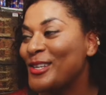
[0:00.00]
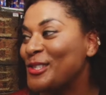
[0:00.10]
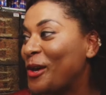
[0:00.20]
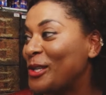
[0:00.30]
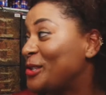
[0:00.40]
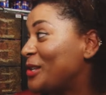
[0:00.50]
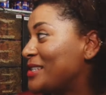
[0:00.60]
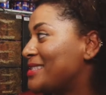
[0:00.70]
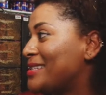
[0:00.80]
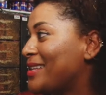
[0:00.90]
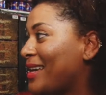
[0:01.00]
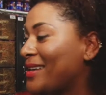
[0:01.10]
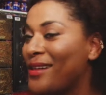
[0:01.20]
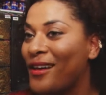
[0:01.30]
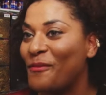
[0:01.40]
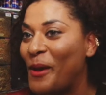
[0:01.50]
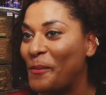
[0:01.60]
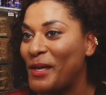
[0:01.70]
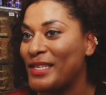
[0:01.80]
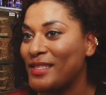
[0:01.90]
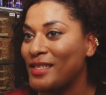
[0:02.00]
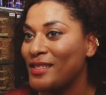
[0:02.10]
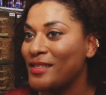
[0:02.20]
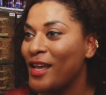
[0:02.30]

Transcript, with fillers: So as you can see, like a lot of my pieces,